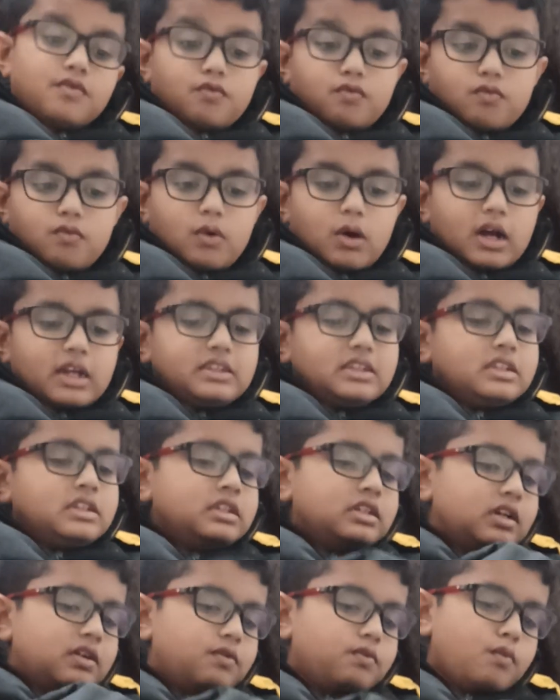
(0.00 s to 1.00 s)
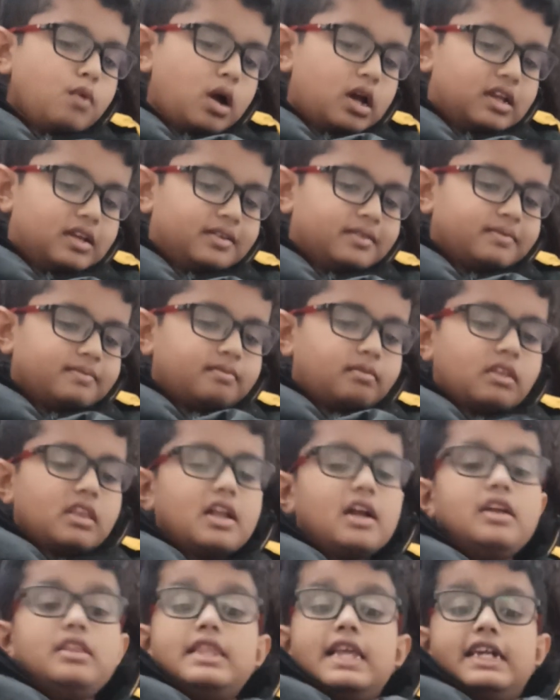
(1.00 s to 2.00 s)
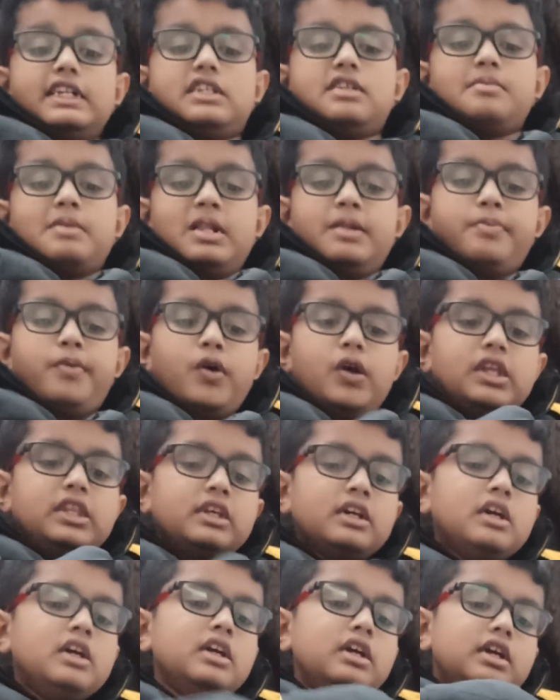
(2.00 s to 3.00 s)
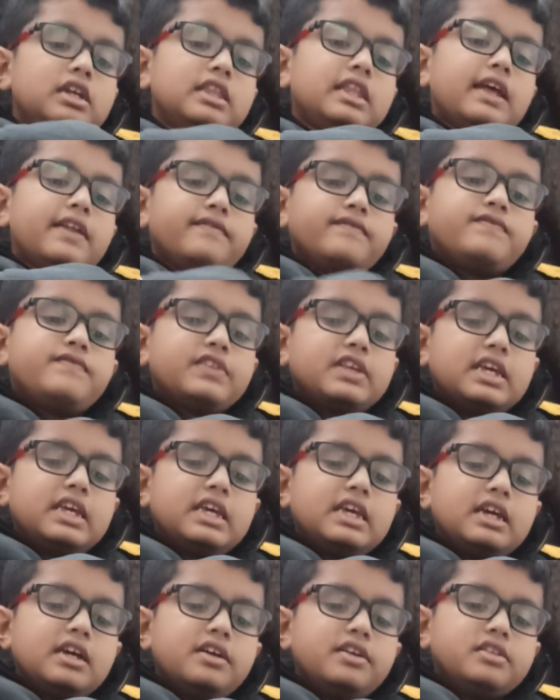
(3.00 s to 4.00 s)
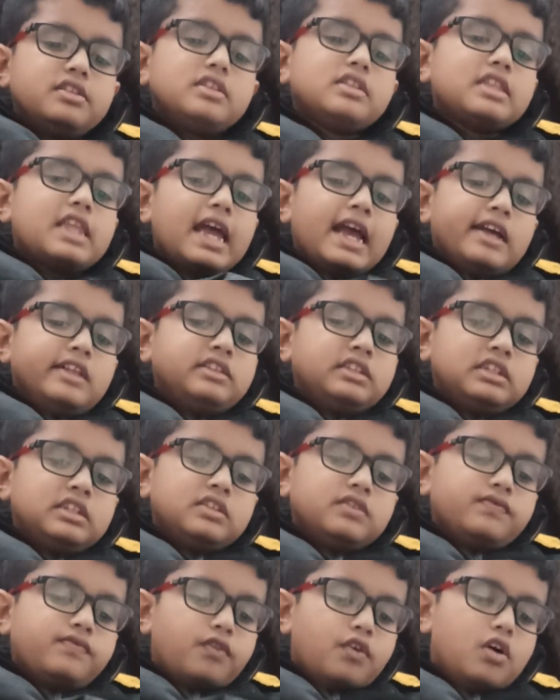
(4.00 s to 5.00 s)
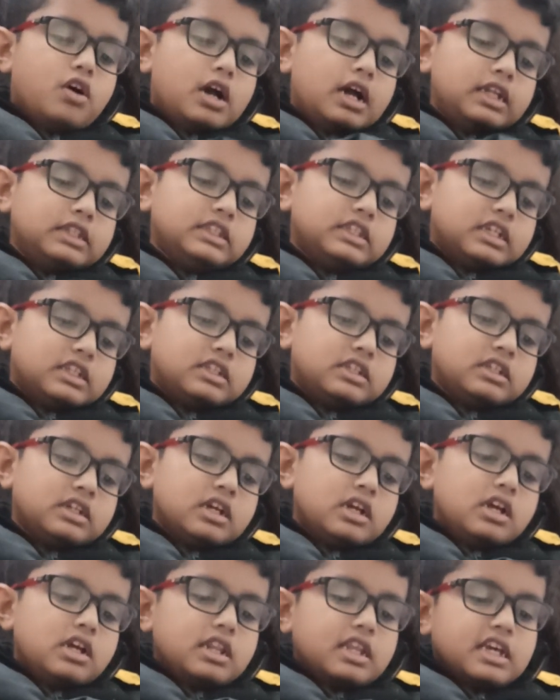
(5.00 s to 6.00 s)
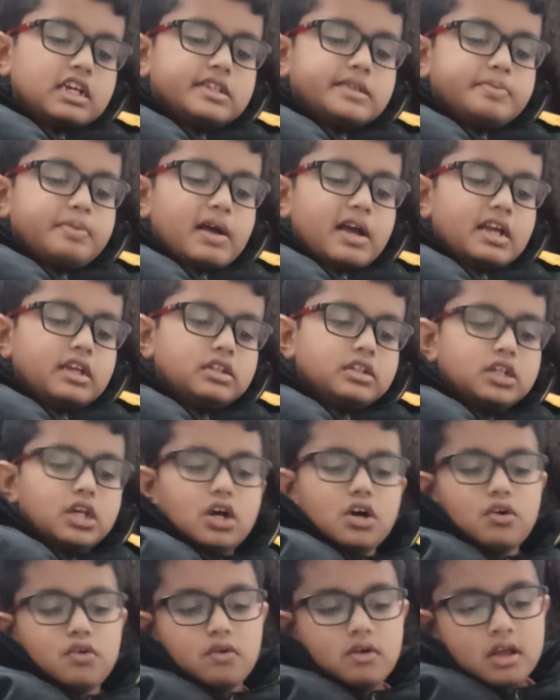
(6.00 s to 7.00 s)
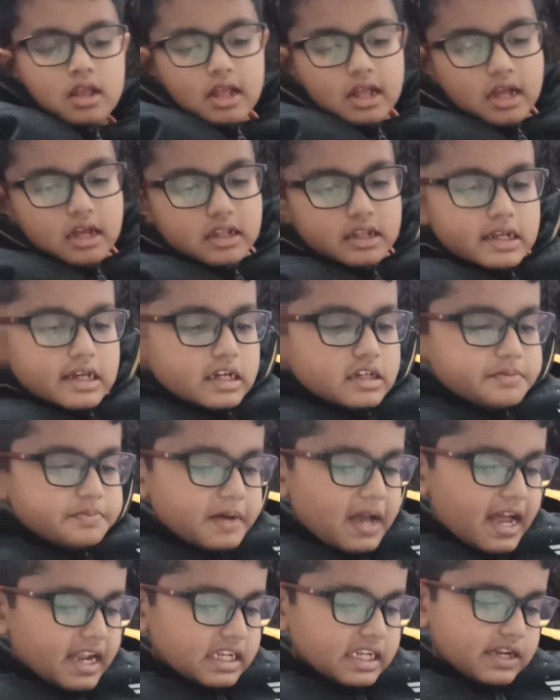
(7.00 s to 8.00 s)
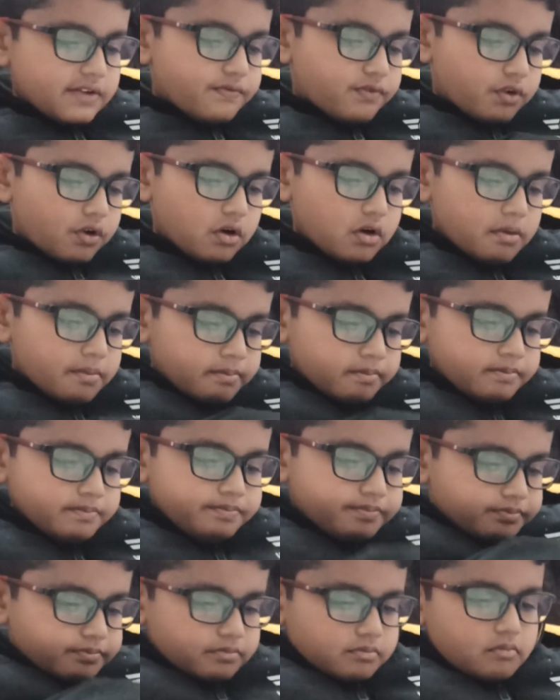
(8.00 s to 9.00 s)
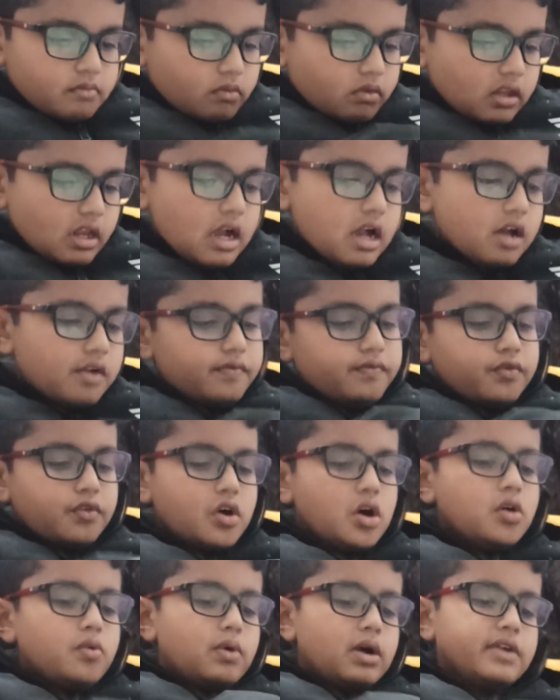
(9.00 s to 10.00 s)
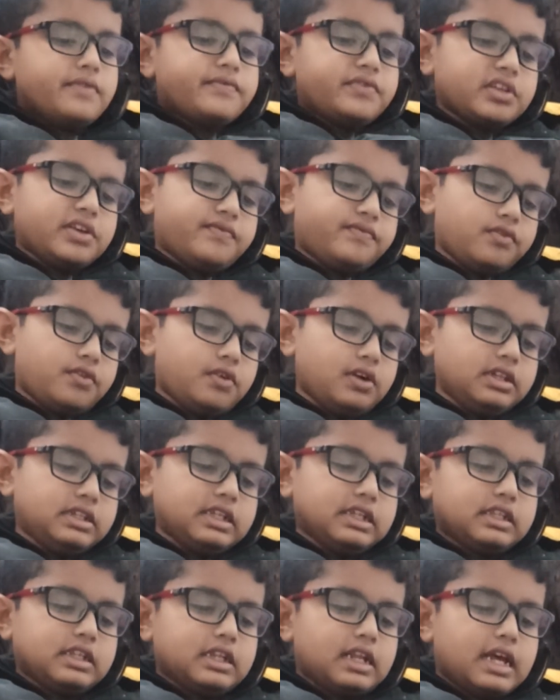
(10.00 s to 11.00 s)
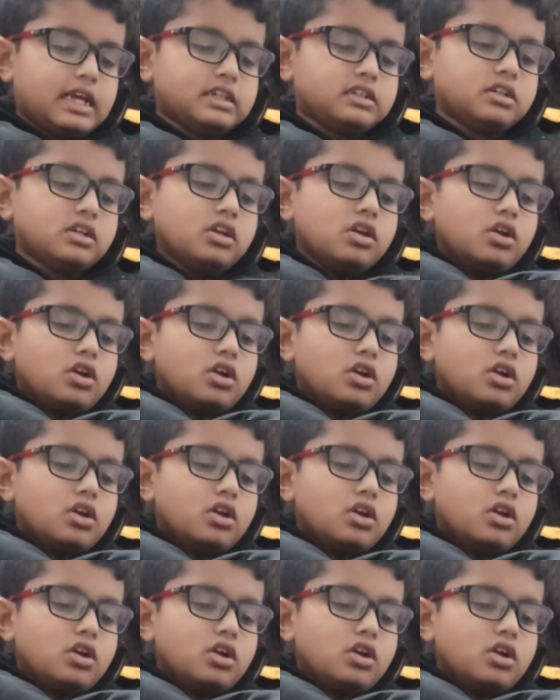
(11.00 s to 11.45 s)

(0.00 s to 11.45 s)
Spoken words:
ones, 1 decimal point, then 3 tens, 4 hundredths. So, the expanded form of 4134 is written as